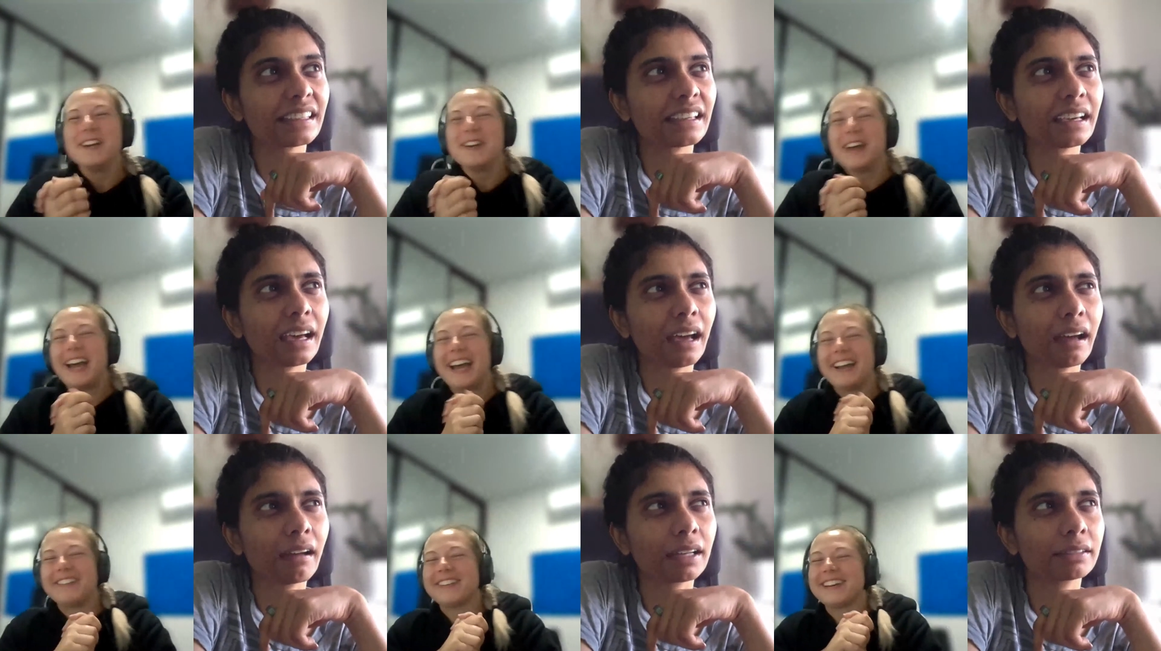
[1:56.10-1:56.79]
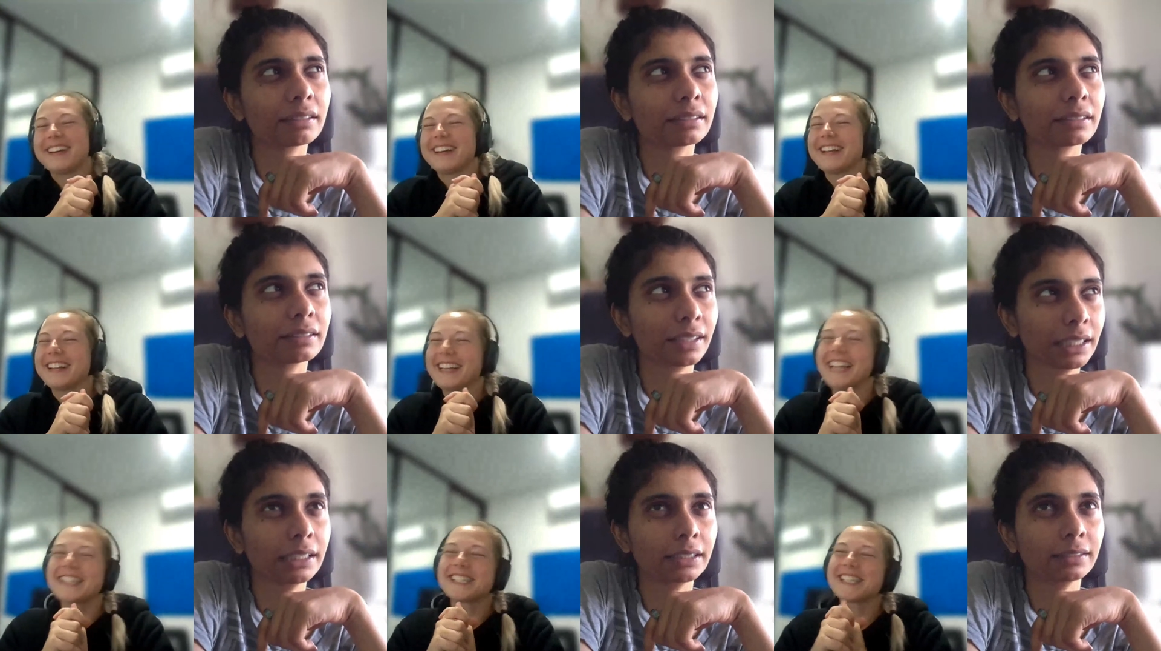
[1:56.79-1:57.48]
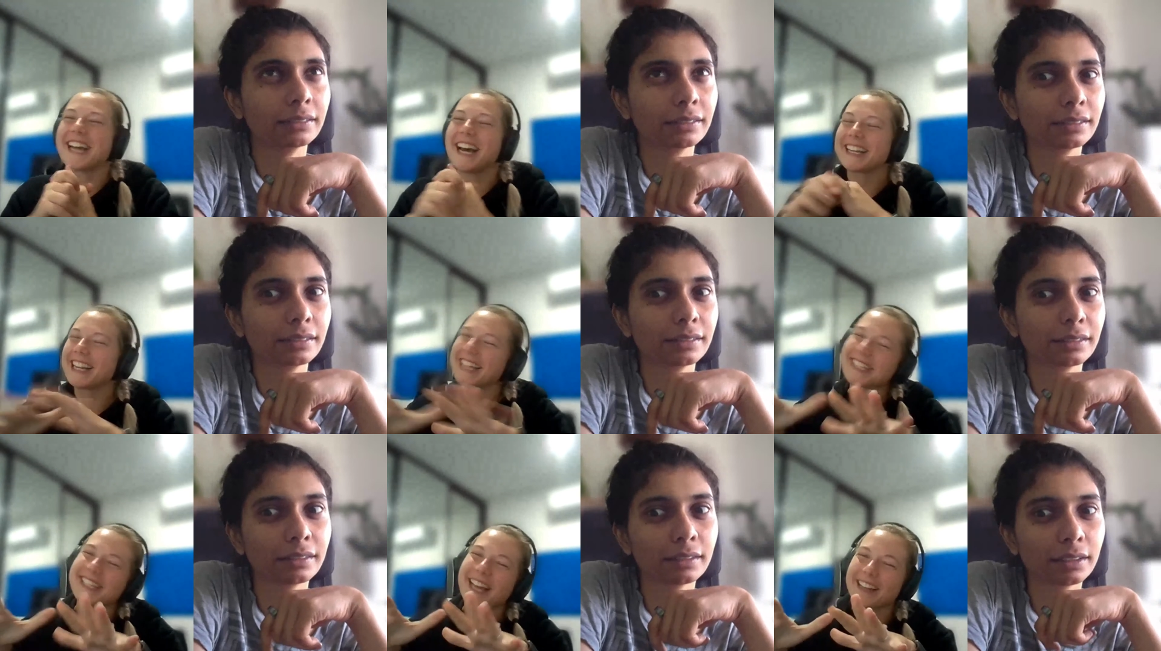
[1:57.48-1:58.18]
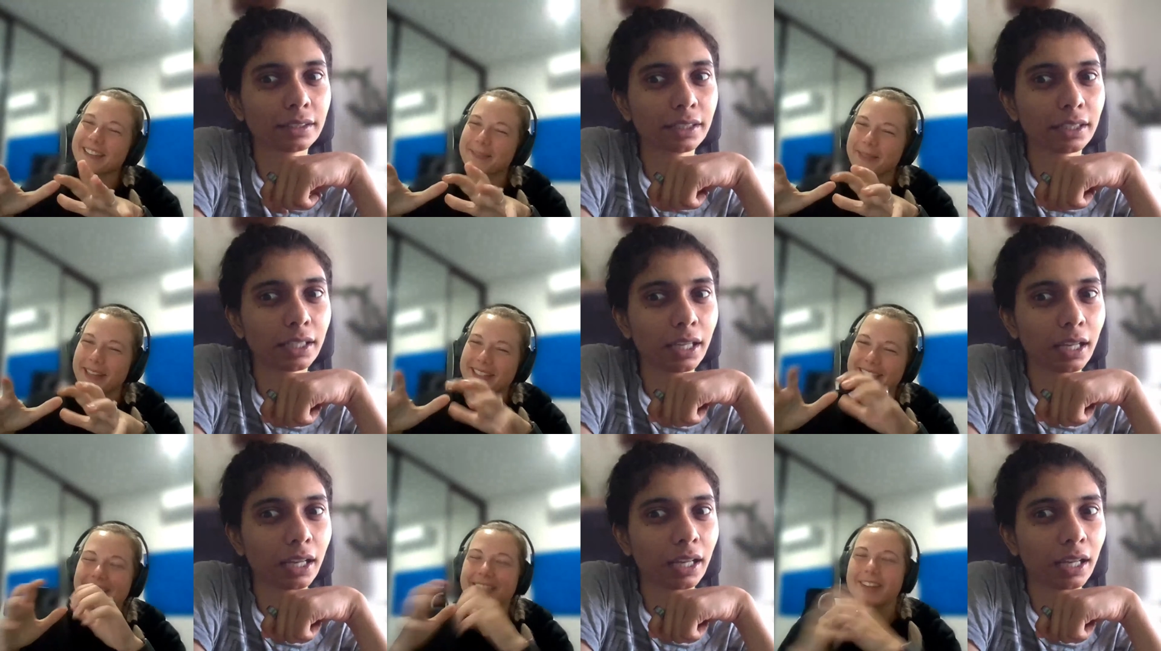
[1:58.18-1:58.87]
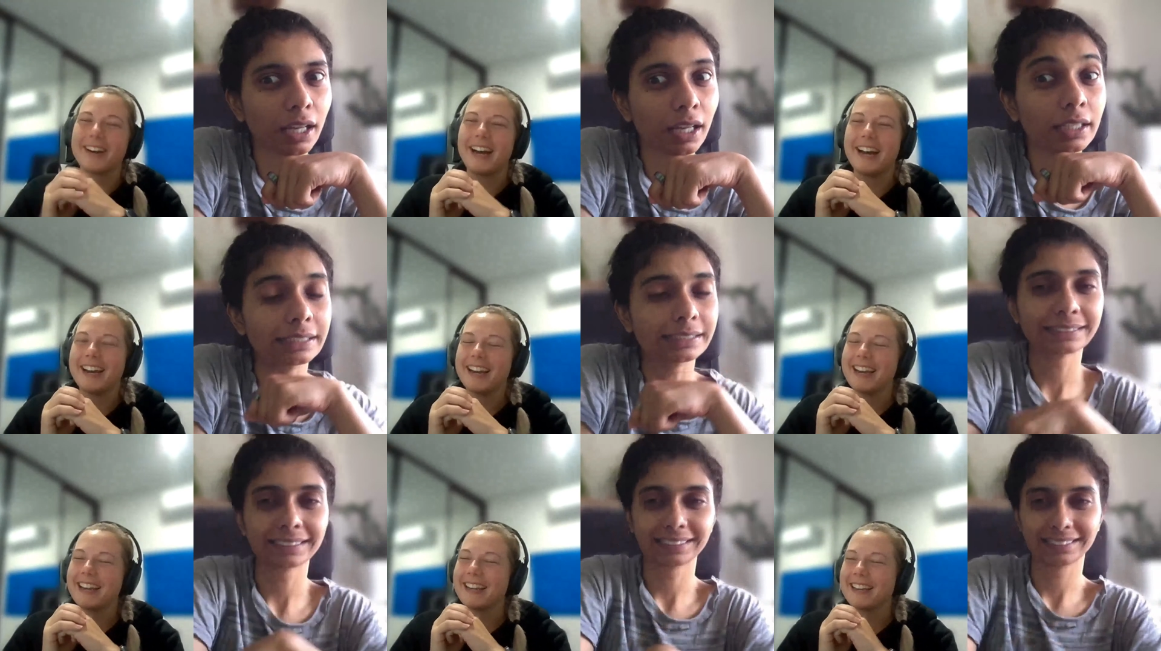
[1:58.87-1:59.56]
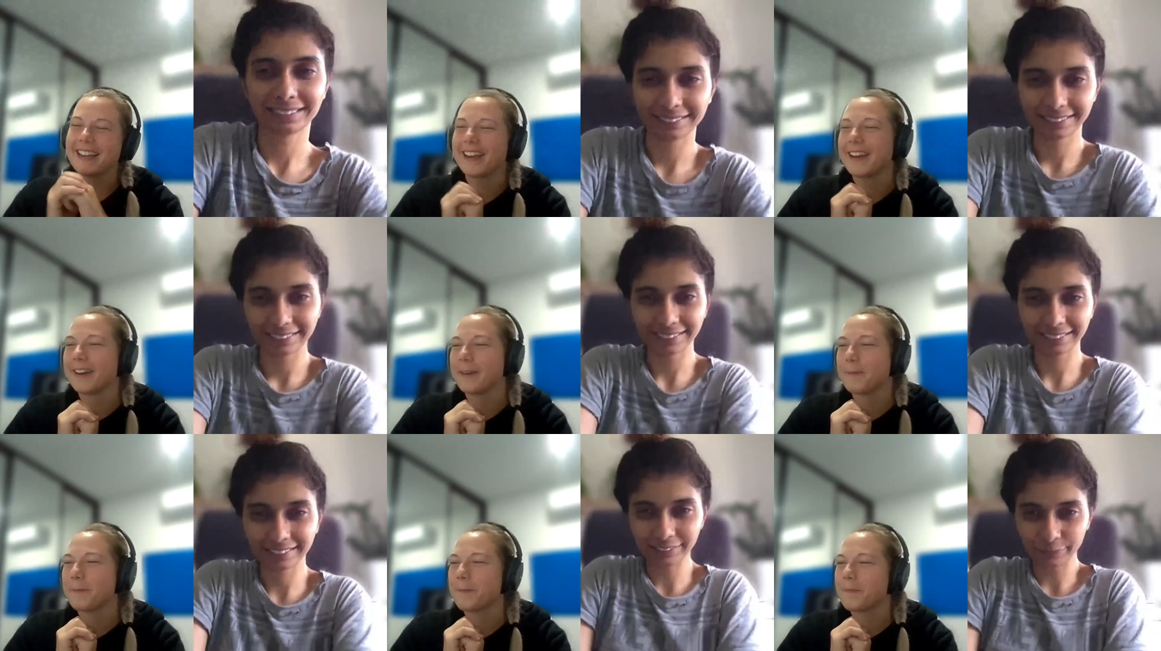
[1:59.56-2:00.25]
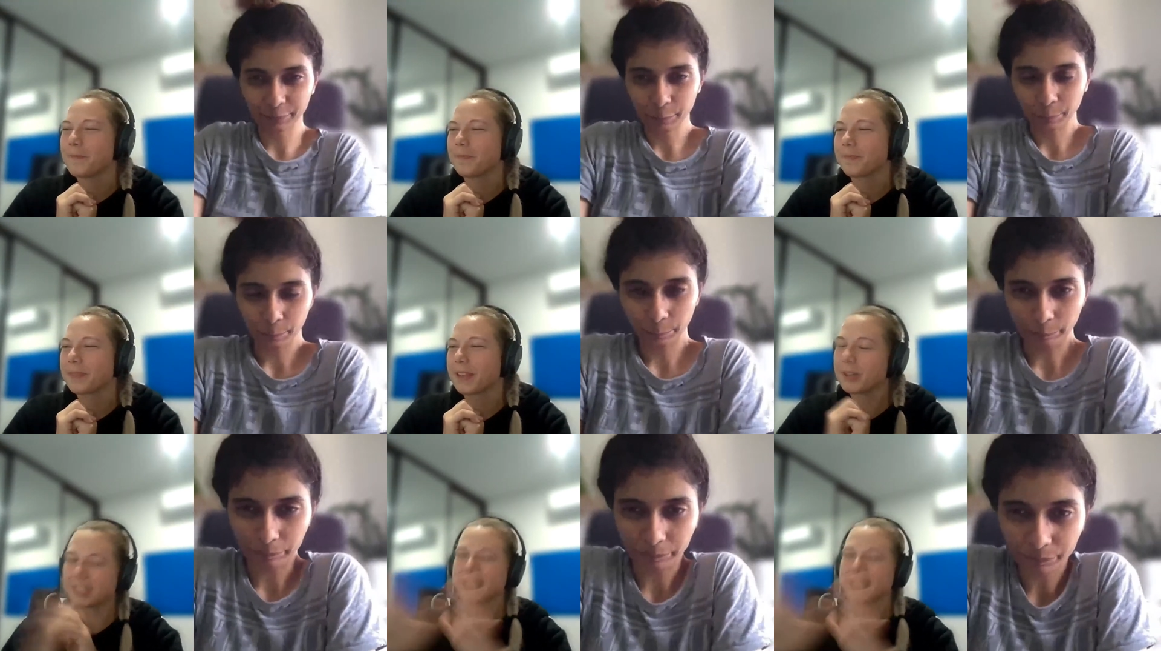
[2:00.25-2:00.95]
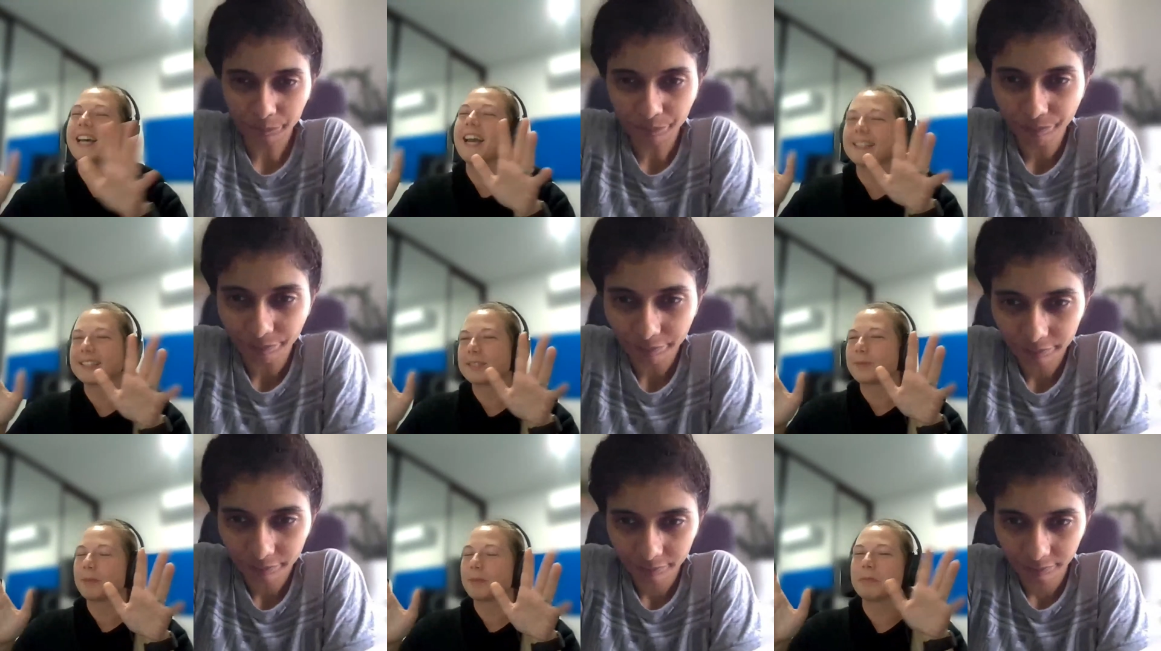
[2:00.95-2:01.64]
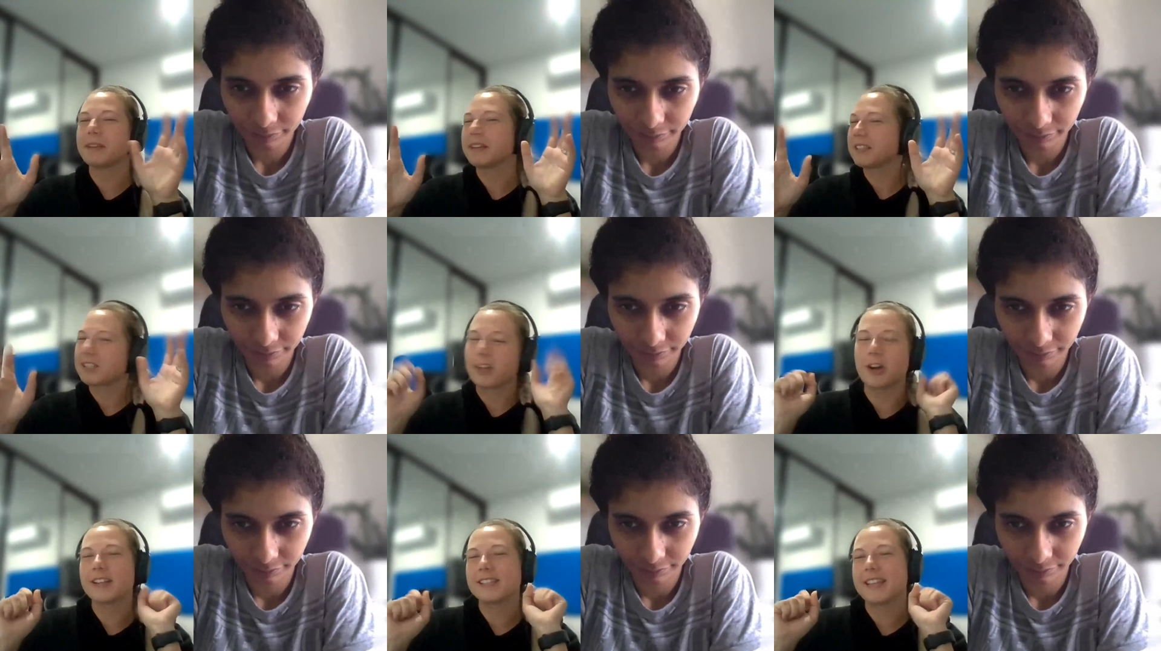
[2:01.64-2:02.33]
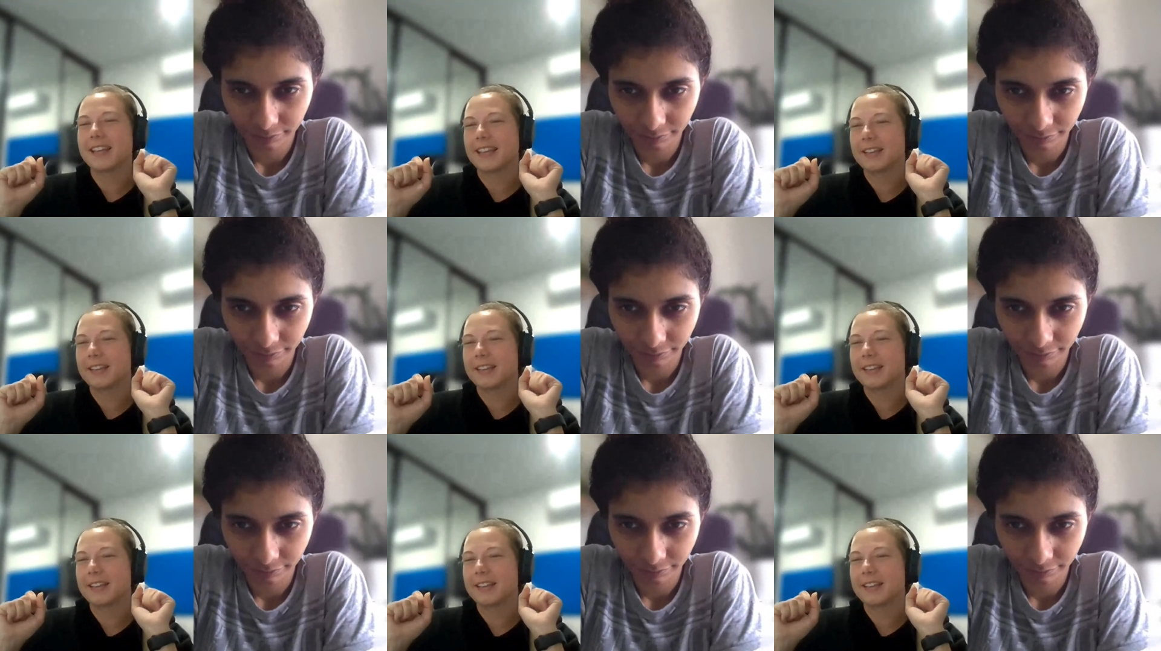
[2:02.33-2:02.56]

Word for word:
Speaker 1: yeah. Let's start. Let's start at the basics. So I um, was a scientist probably as long as I